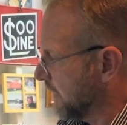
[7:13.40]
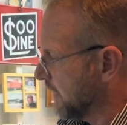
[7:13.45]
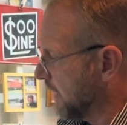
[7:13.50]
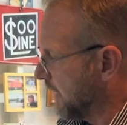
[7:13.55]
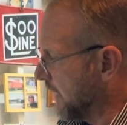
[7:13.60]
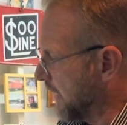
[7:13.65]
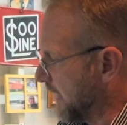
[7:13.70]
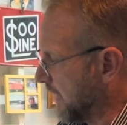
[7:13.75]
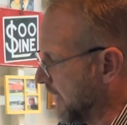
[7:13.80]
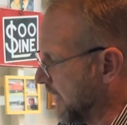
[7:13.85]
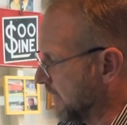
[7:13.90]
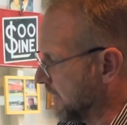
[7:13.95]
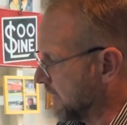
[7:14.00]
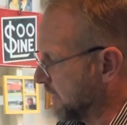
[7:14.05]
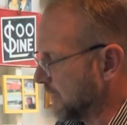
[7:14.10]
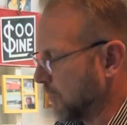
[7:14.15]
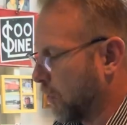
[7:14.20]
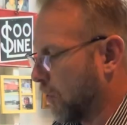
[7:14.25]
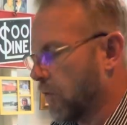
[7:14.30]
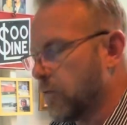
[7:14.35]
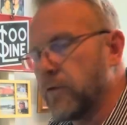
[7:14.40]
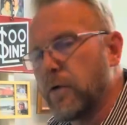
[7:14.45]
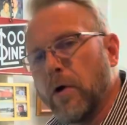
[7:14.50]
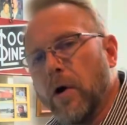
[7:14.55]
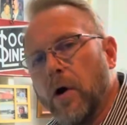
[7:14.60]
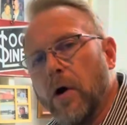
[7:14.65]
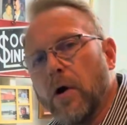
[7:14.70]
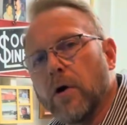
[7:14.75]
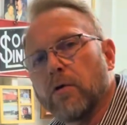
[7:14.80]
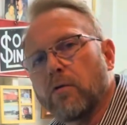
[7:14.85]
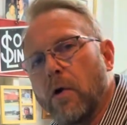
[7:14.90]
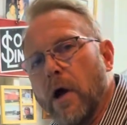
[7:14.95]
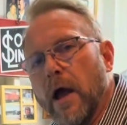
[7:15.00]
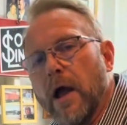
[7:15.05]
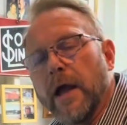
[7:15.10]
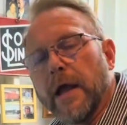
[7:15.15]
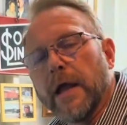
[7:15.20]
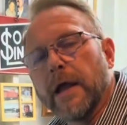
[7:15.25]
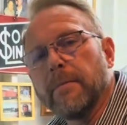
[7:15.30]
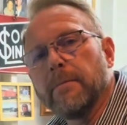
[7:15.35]
and the overall
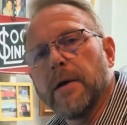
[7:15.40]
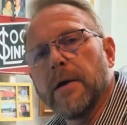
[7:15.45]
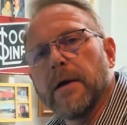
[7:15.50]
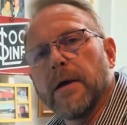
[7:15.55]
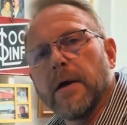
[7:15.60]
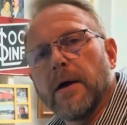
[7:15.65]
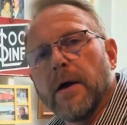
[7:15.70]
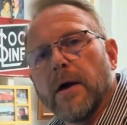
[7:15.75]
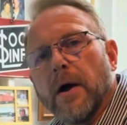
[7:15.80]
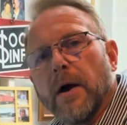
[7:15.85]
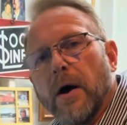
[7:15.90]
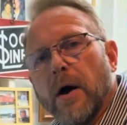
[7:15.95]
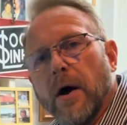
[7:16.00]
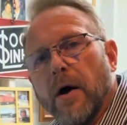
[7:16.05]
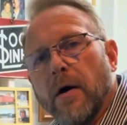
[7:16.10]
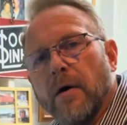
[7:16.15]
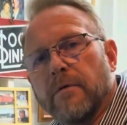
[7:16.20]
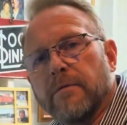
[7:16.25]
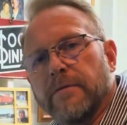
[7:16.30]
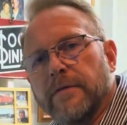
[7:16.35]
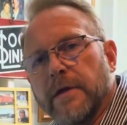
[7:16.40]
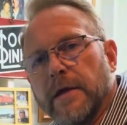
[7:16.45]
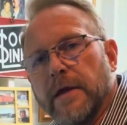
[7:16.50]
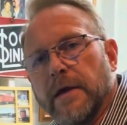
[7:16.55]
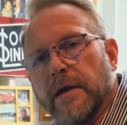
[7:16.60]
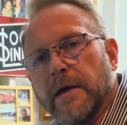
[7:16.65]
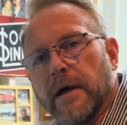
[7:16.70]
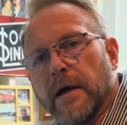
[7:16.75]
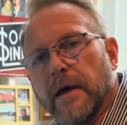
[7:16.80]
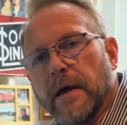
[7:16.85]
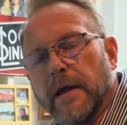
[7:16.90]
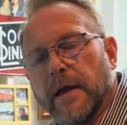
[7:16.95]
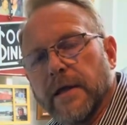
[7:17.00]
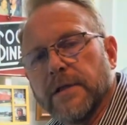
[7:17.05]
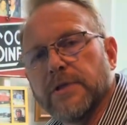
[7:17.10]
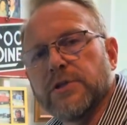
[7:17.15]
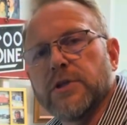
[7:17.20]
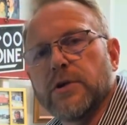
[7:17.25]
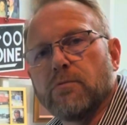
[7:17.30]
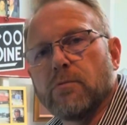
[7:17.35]
grime of the
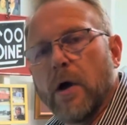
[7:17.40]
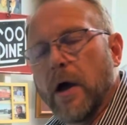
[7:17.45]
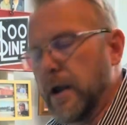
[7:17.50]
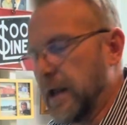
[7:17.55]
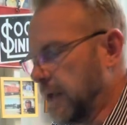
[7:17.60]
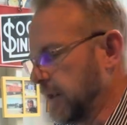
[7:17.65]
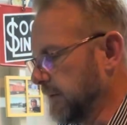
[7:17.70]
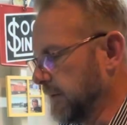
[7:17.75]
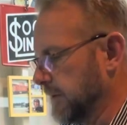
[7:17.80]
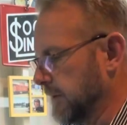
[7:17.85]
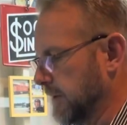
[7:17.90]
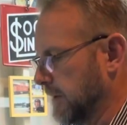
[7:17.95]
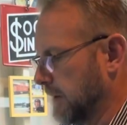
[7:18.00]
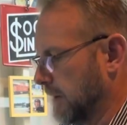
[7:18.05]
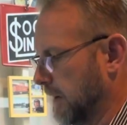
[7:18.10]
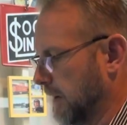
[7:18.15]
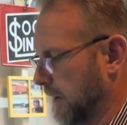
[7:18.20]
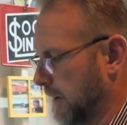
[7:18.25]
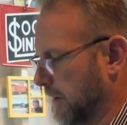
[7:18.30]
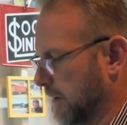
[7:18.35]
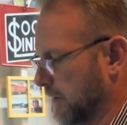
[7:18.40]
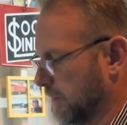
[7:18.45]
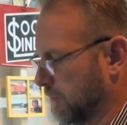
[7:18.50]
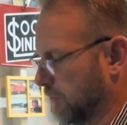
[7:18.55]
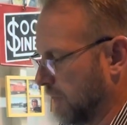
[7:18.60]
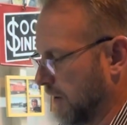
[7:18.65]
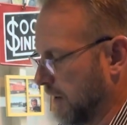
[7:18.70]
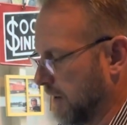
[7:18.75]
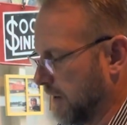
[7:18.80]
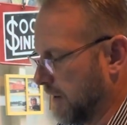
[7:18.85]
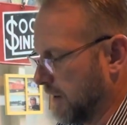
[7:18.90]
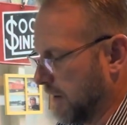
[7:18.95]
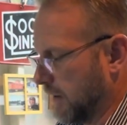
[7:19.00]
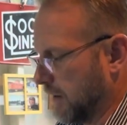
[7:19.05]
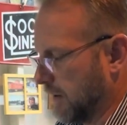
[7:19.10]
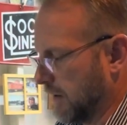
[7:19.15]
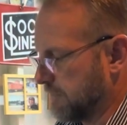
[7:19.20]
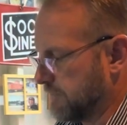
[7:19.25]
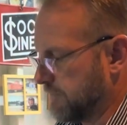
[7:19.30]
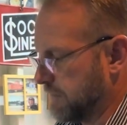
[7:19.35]
engine running created
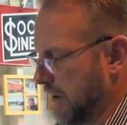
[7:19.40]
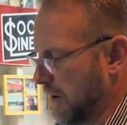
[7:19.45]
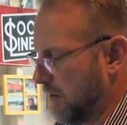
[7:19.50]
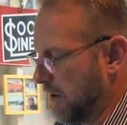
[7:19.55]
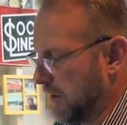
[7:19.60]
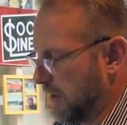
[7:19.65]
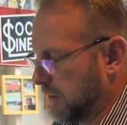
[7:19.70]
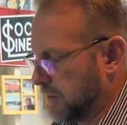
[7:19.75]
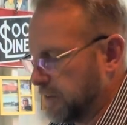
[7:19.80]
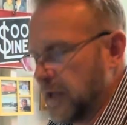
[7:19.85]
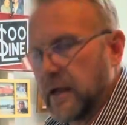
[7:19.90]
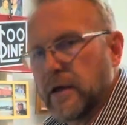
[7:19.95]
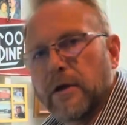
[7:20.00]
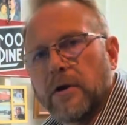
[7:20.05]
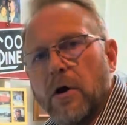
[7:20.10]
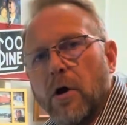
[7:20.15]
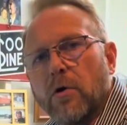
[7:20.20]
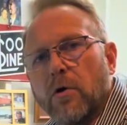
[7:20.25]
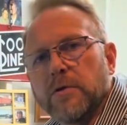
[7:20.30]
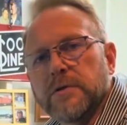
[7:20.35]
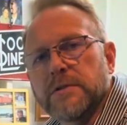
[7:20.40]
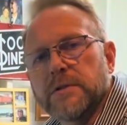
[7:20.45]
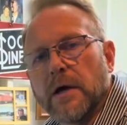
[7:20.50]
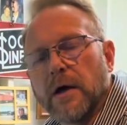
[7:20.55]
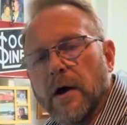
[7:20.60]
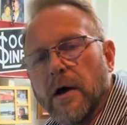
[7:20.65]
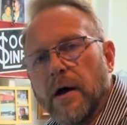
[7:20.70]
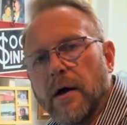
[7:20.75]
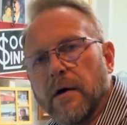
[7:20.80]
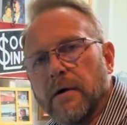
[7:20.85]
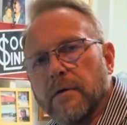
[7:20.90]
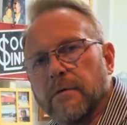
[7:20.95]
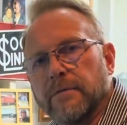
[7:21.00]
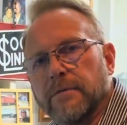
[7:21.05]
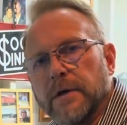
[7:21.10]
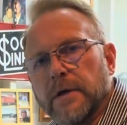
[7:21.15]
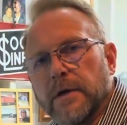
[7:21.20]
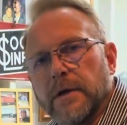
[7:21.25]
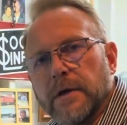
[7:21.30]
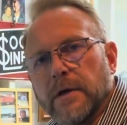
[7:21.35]
a very thick coat of
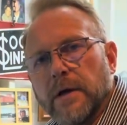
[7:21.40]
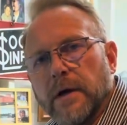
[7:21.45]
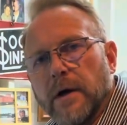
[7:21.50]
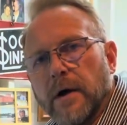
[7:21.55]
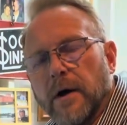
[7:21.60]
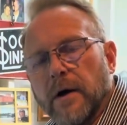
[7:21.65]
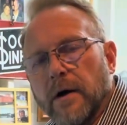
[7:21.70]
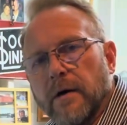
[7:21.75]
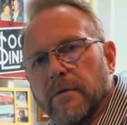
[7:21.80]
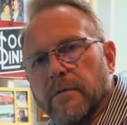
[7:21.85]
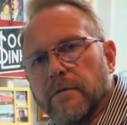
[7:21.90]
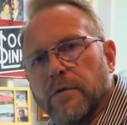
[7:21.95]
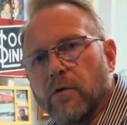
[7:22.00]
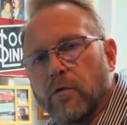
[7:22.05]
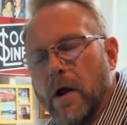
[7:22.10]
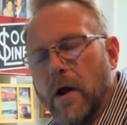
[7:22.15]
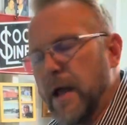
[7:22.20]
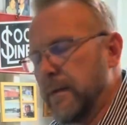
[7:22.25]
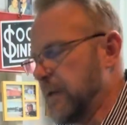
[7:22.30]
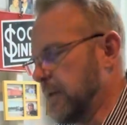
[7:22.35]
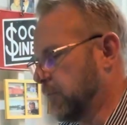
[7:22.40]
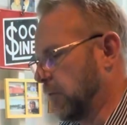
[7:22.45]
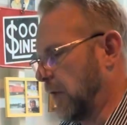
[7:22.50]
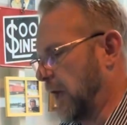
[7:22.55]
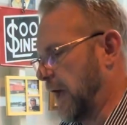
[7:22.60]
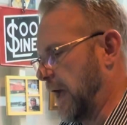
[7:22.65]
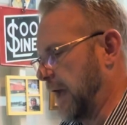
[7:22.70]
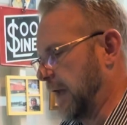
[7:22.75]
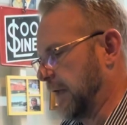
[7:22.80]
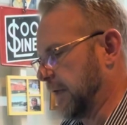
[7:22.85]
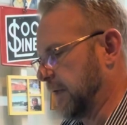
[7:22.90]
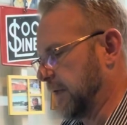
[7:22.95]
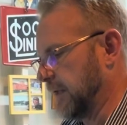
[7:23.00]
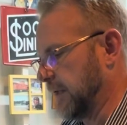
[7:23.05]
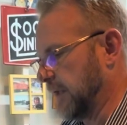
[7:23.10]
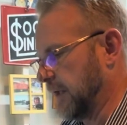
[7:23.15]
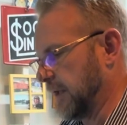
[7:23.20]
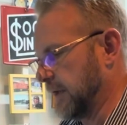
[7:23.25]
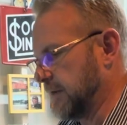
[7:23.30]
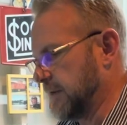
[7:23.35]
grimy black
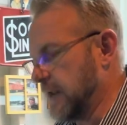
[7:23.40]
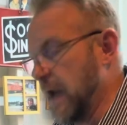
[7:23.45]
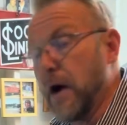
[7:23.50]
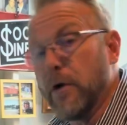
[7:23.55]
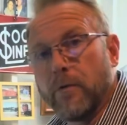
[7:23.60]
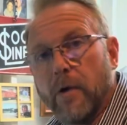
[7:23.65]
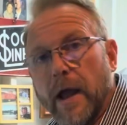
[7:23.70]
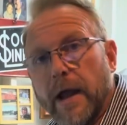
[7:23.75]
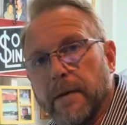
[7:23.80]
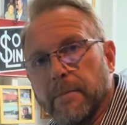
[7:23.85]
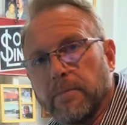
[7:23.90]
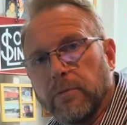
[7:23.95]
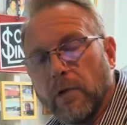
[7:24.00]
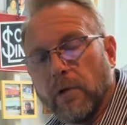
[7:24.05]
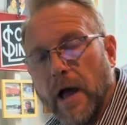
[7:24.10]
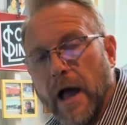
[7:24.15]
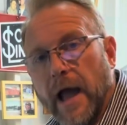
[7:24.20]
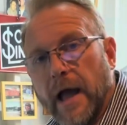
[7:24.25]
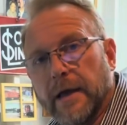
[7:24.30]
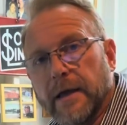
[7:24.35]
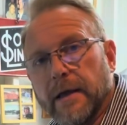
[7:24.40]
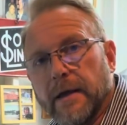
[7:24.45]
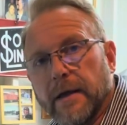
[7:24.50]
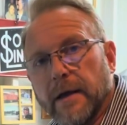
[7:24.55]
and downright black